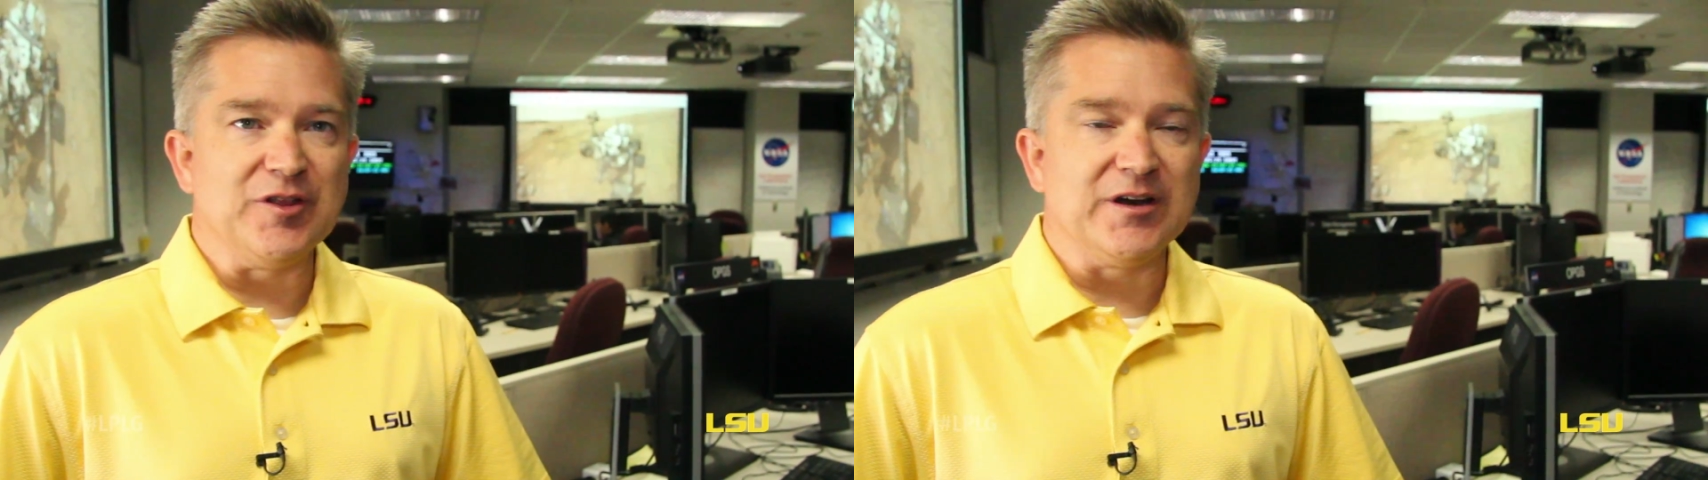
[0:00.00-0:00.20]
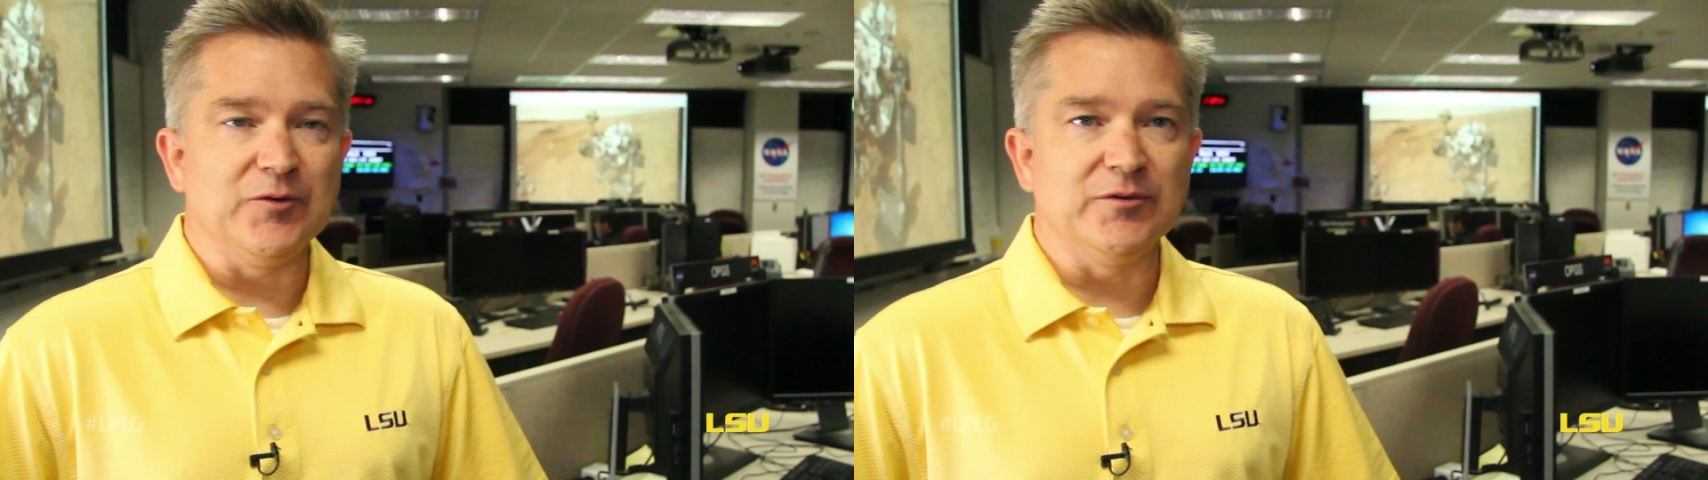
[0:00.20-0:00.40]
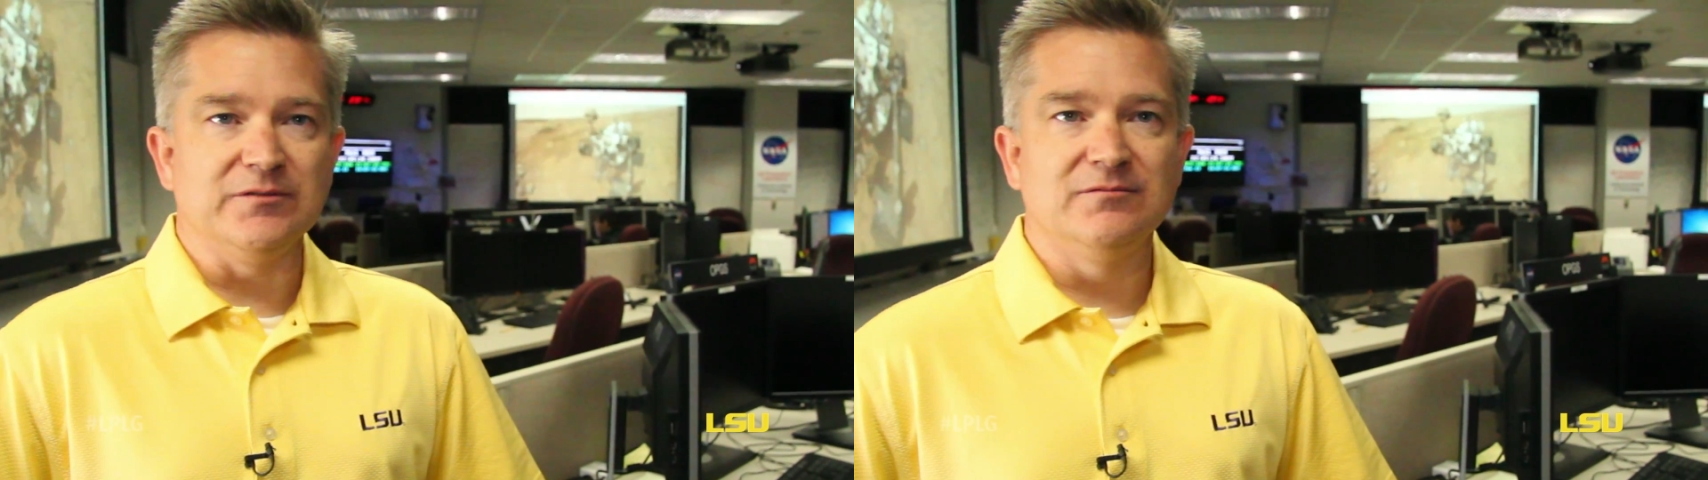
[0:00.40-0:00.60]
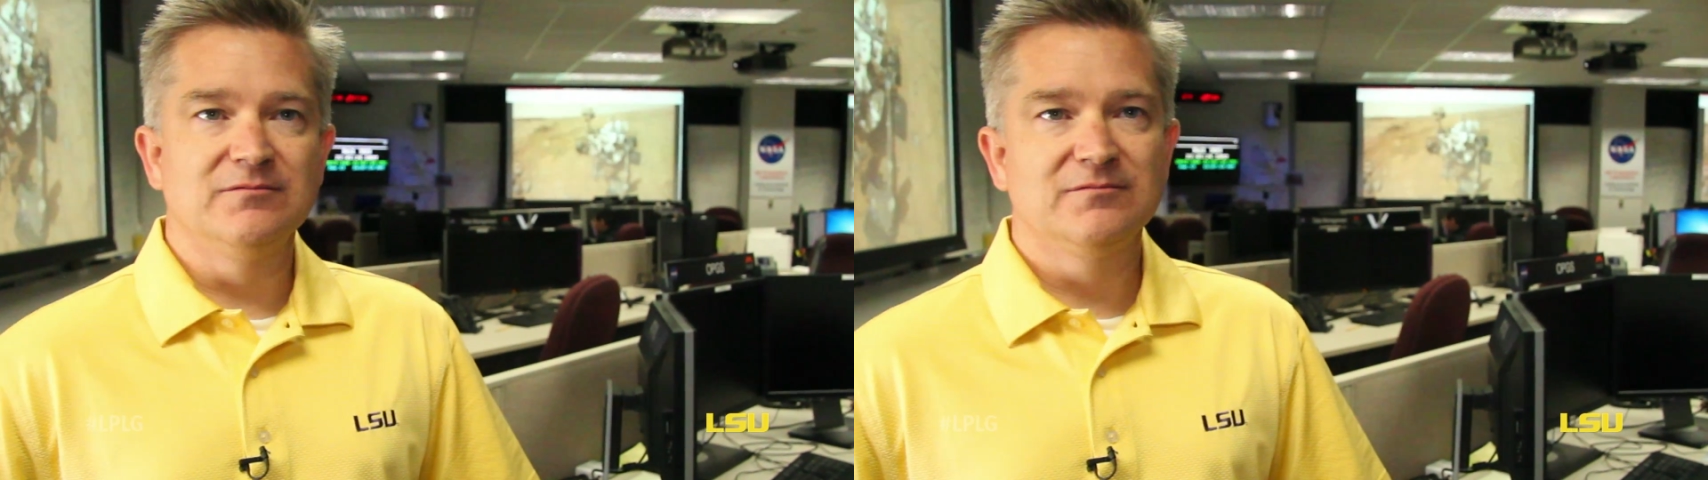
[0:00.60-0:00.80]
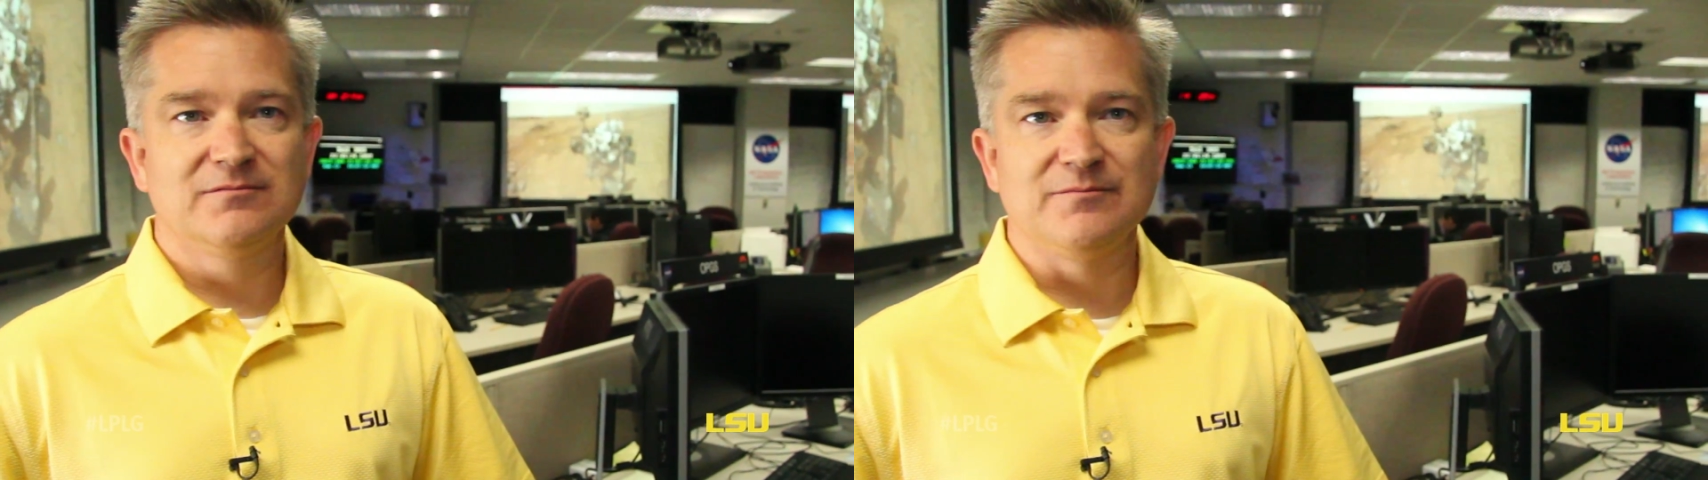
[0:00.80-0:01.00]
that I would
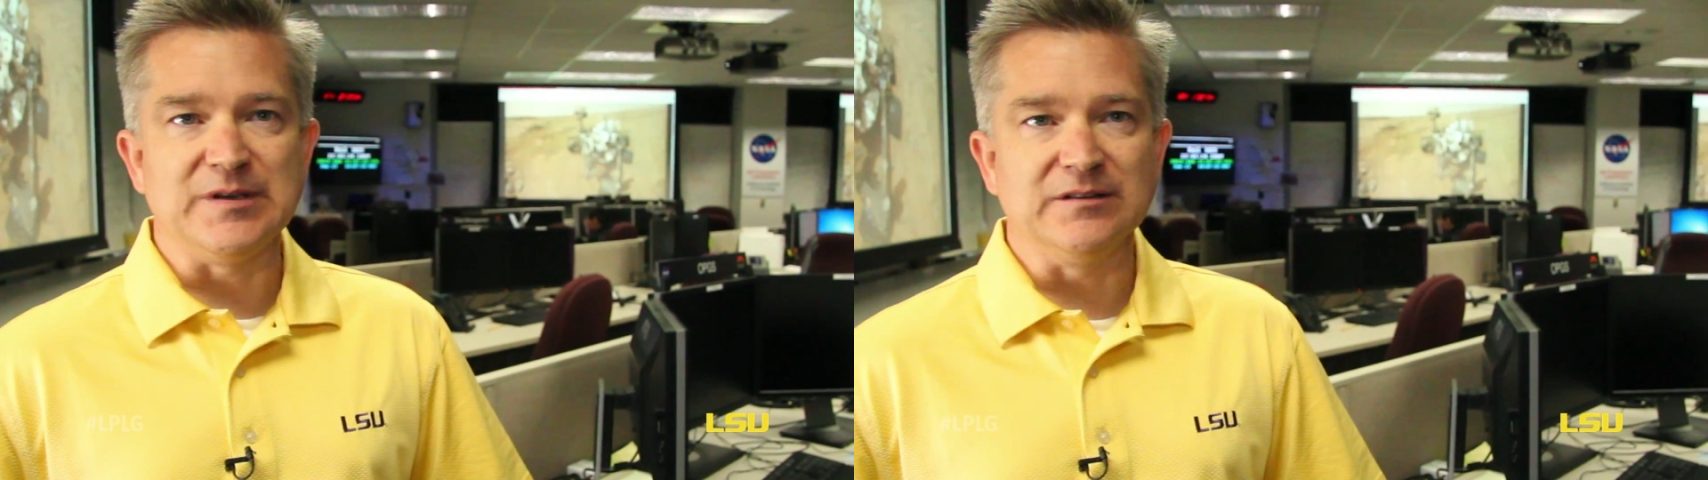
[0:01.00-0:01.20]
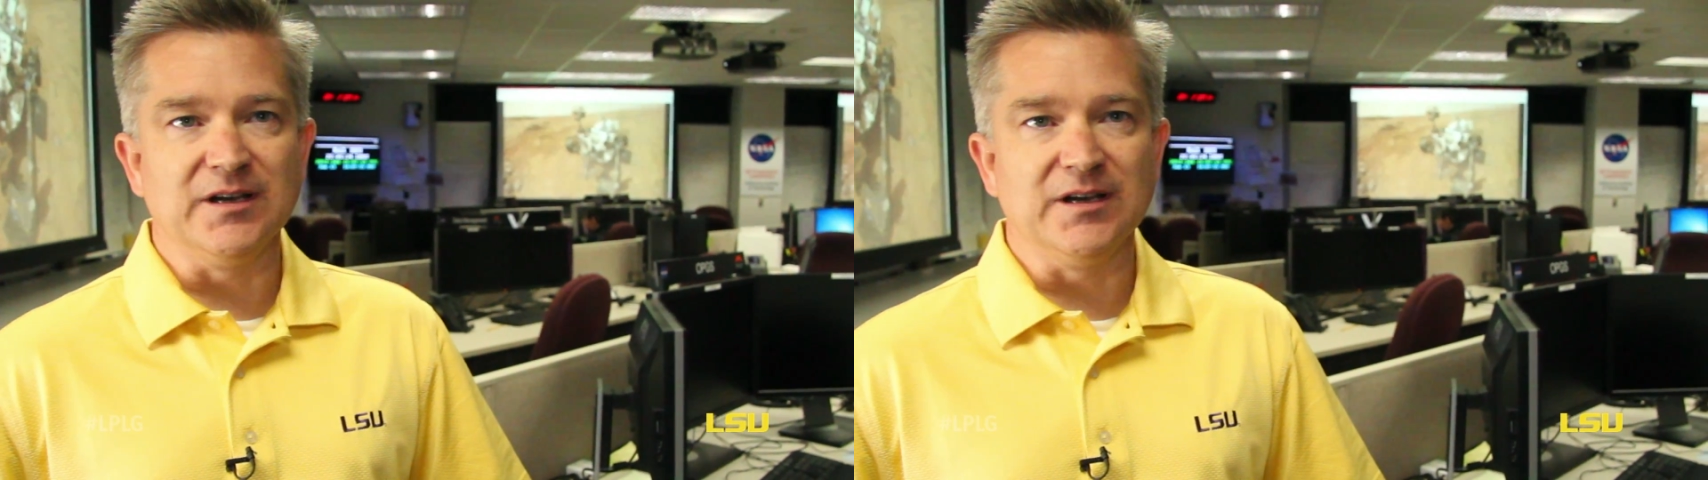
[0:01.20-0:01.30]
be